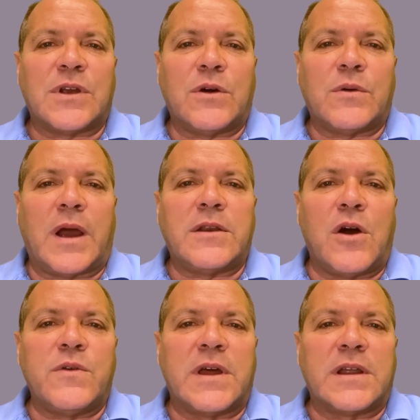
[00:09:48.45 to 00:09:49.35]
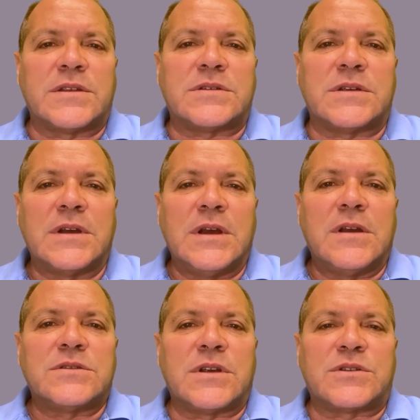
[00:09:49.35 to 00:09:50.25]
So I know that it's
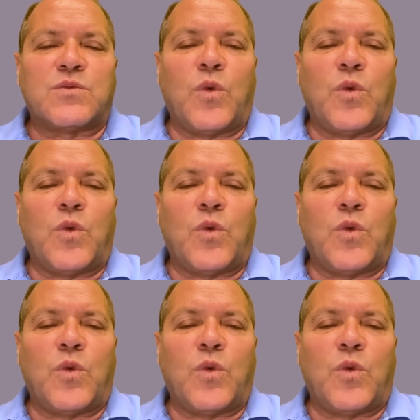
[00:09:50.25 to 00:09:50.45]
just